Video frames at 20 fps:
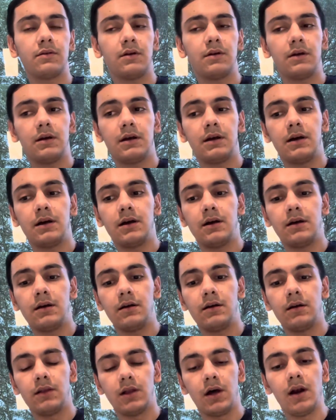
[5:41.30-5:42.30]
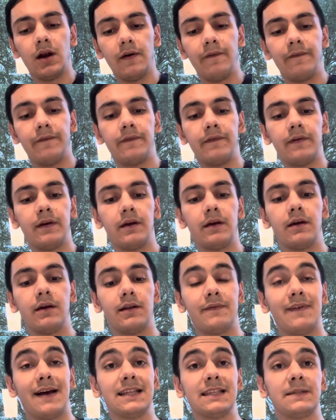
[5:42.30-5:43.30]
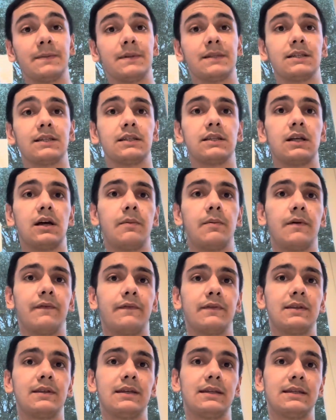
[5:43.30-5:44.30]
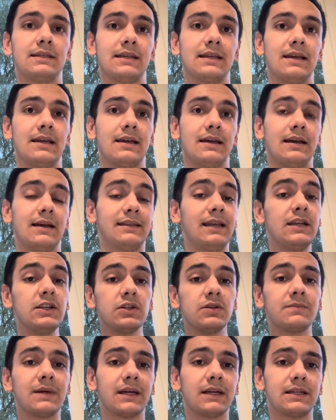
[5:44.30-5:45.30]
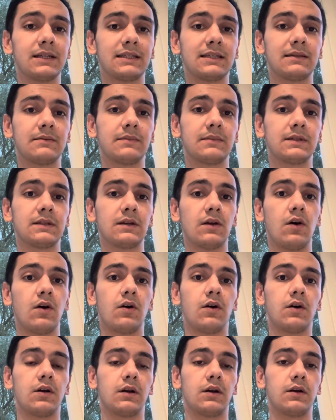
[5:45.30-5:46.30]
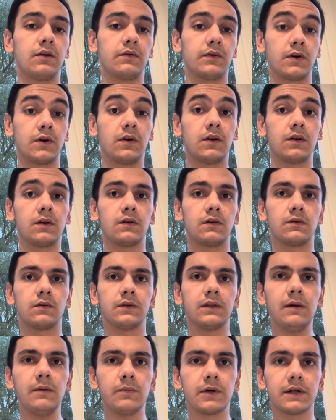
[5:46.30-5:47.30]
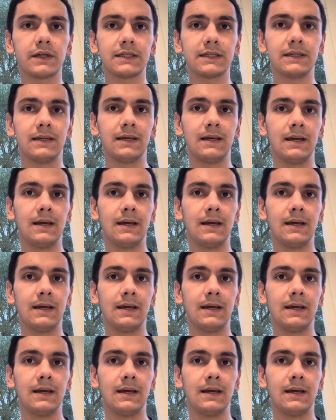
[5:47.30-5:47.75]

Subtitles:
a lot of advancements on top of these attention mechanisms on recurrent neural networks,